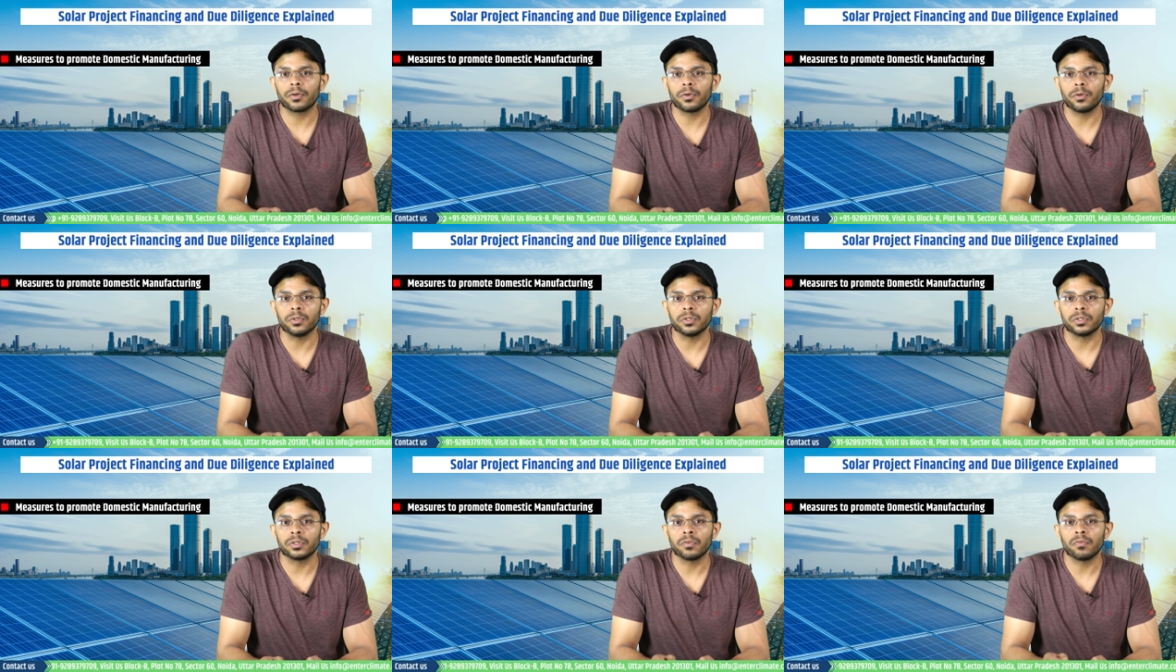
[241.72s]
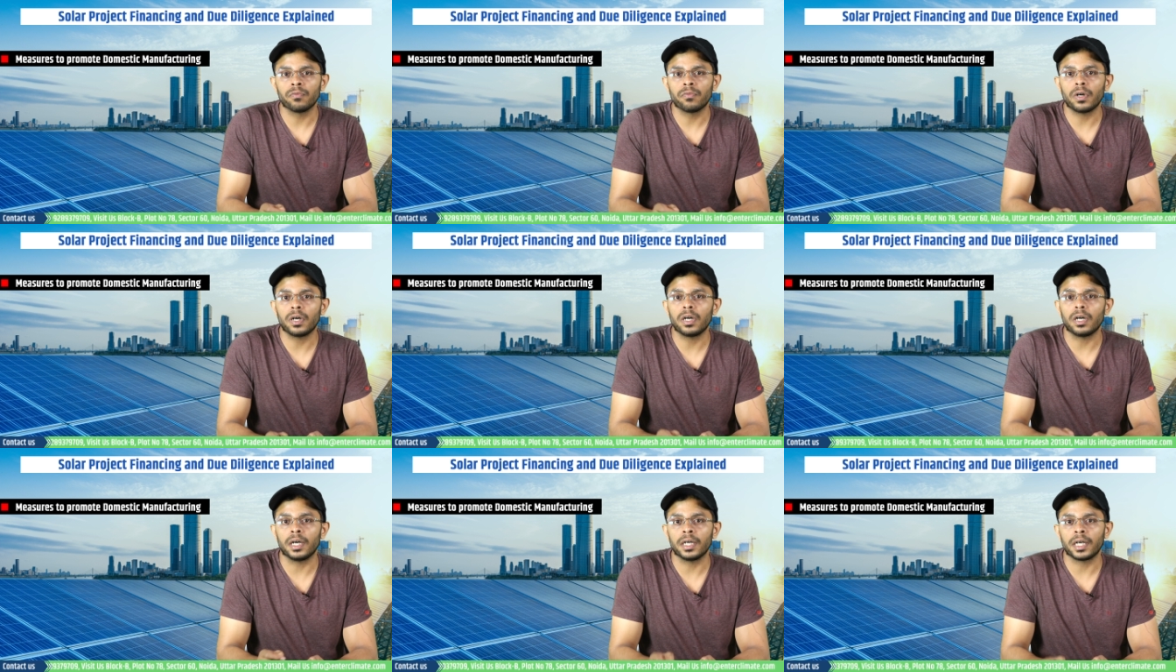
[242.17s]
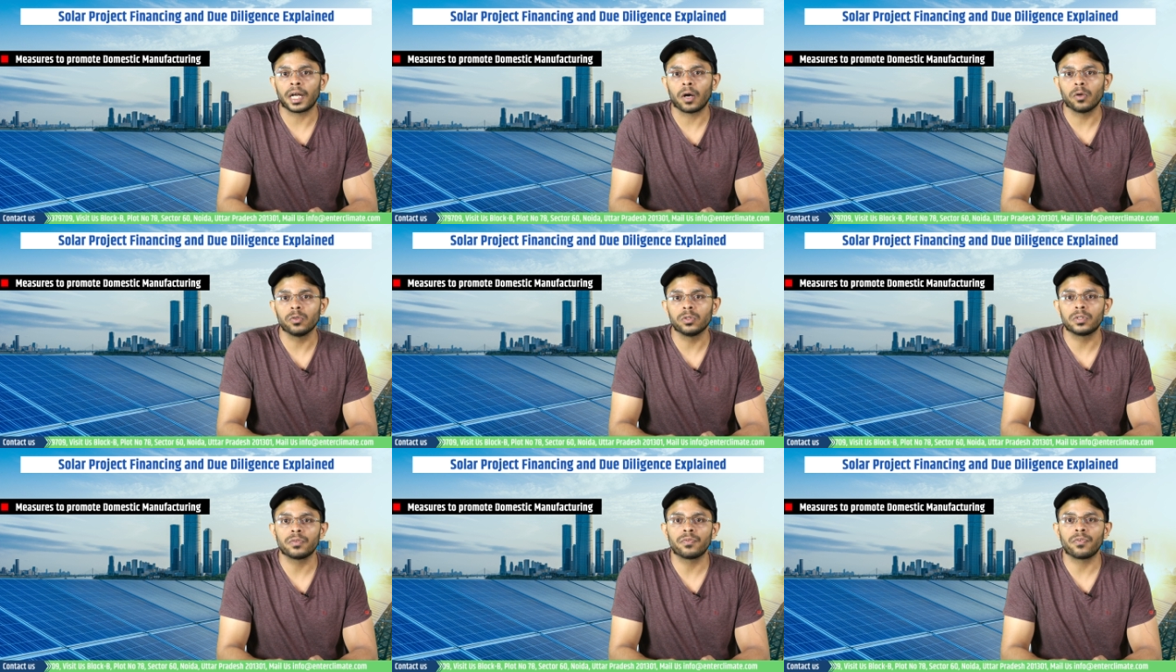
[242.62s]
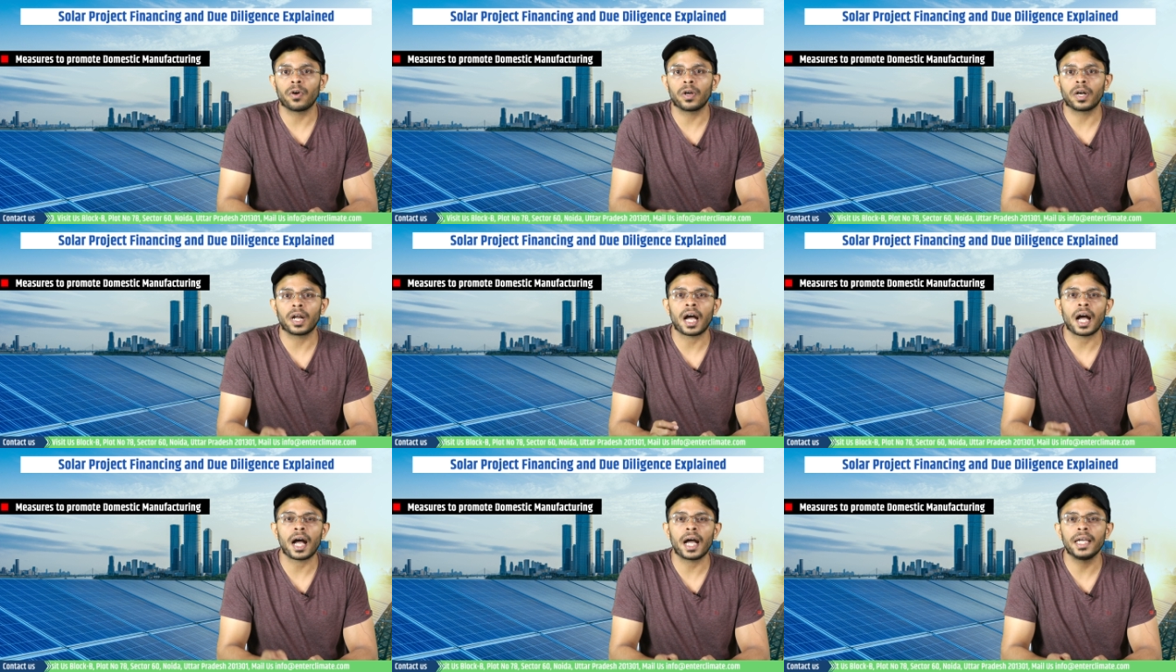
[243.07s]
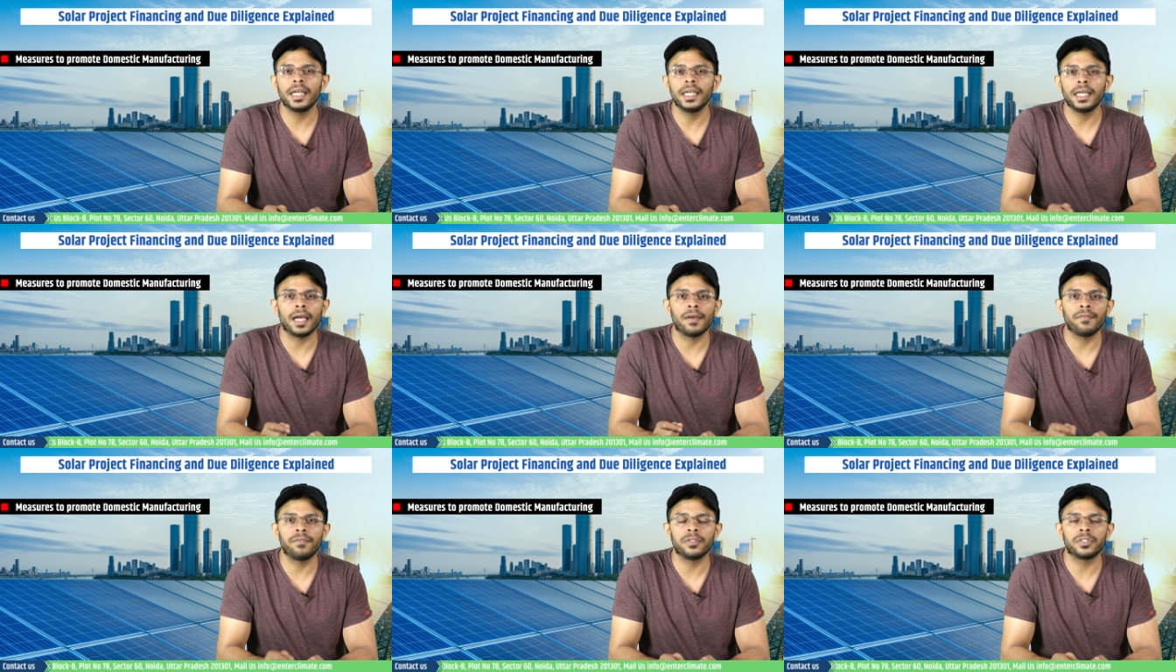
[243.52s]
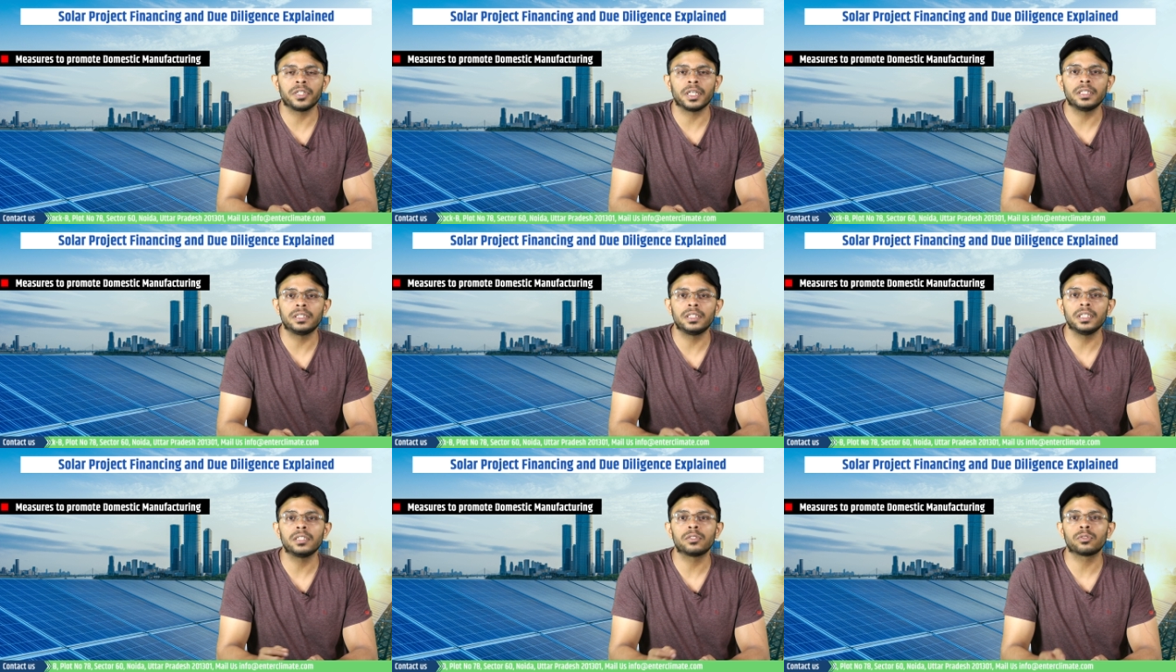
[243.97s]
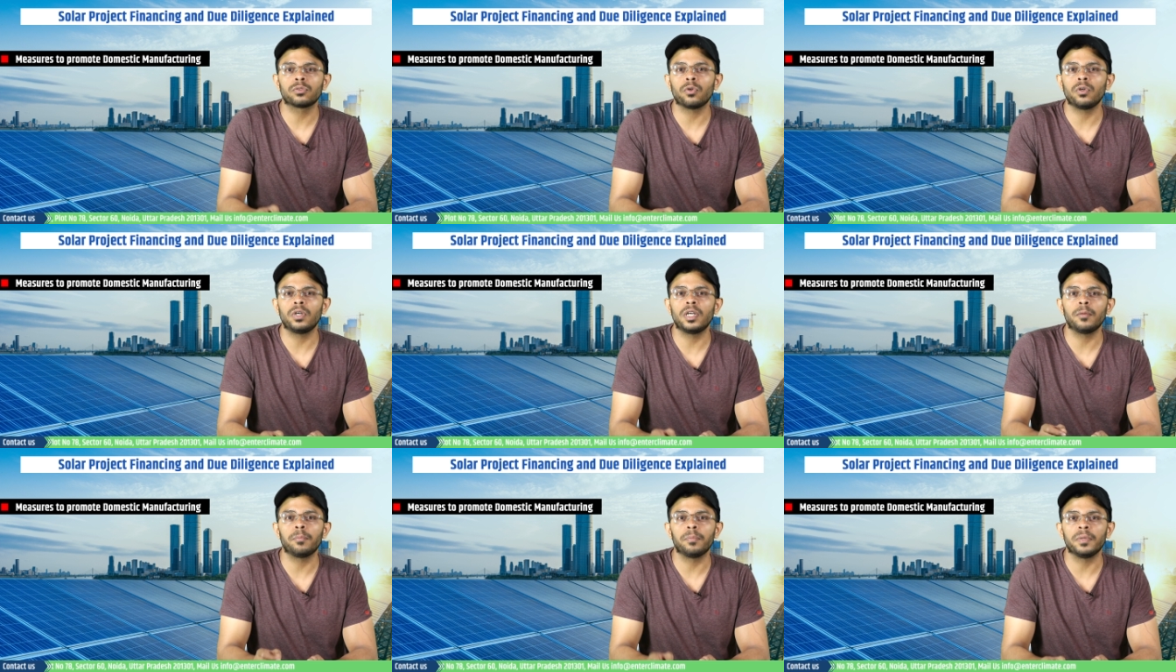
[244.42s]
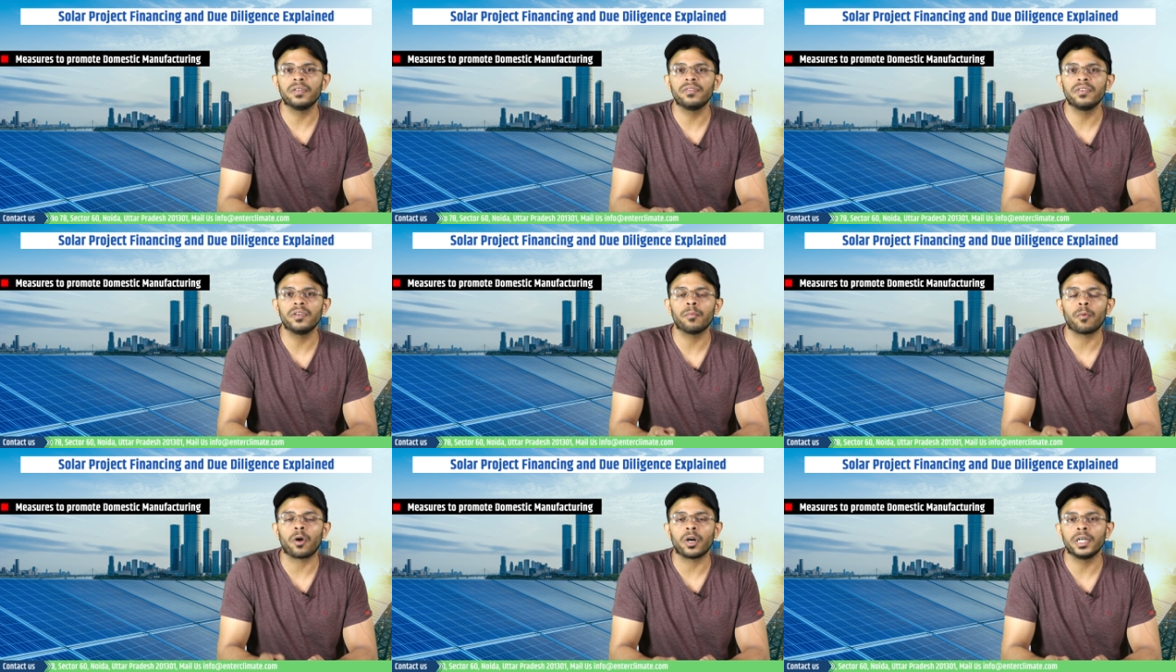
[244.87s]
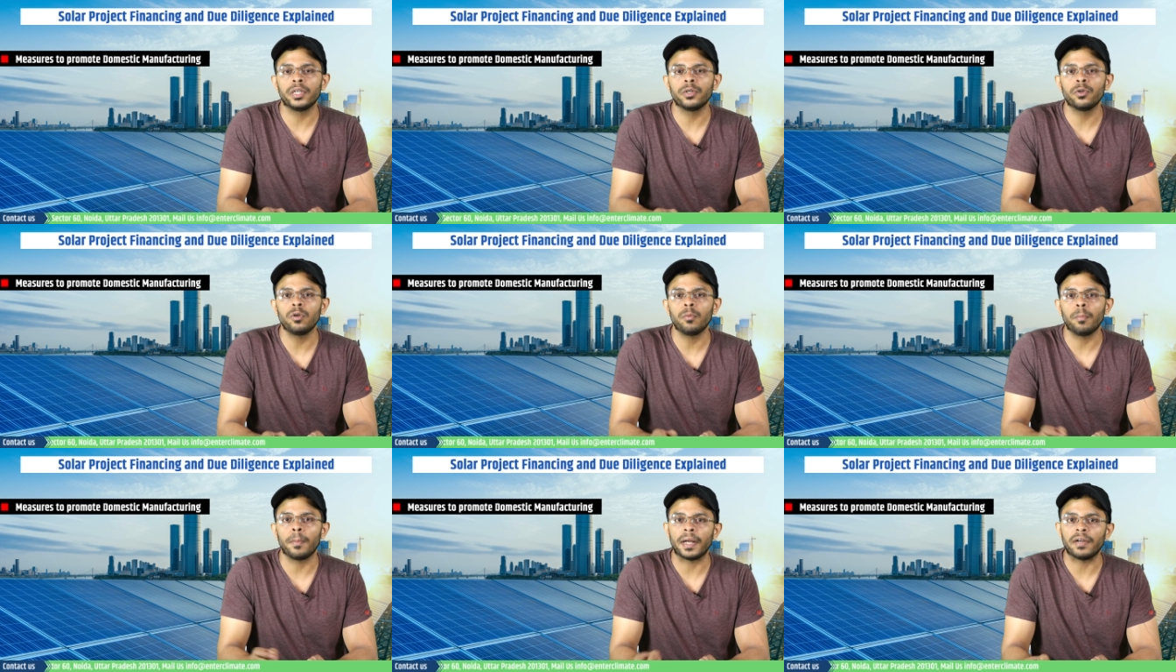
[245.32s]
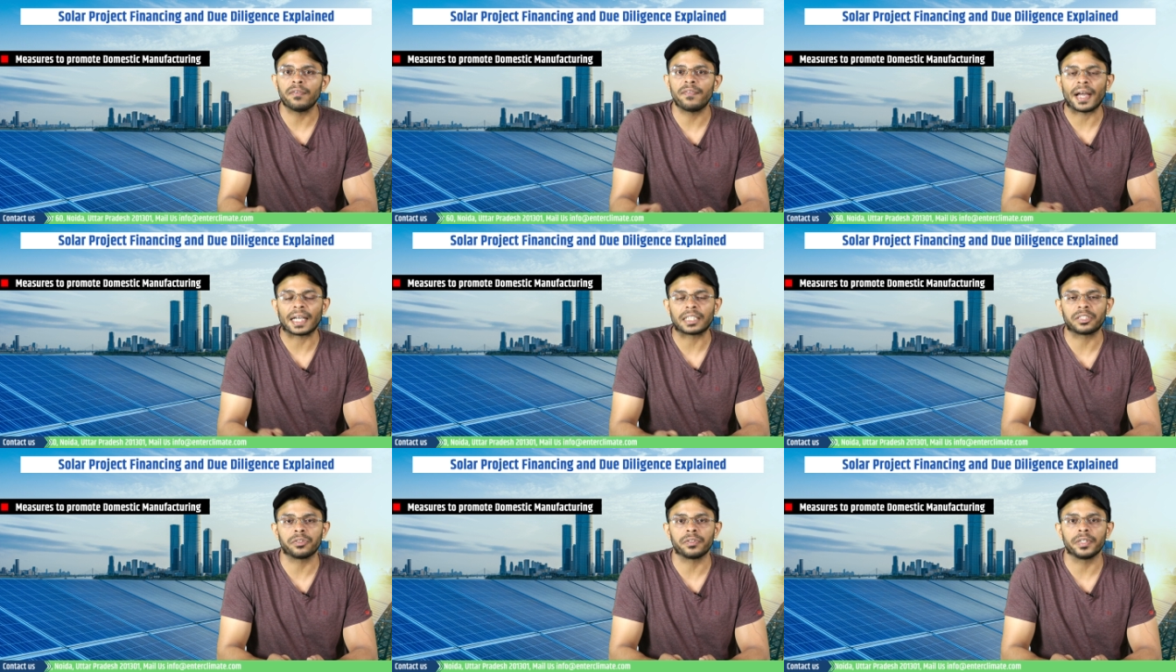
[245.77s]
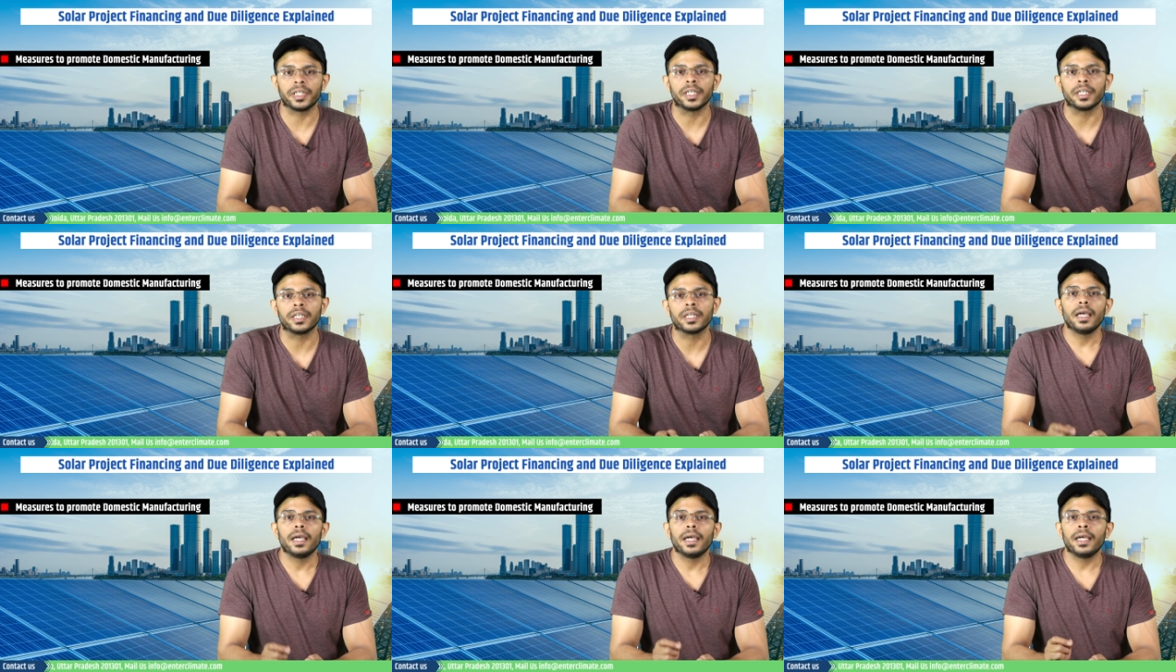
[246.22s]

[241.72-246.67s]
crores were announced for high-efficiency solar PV module manufacturing.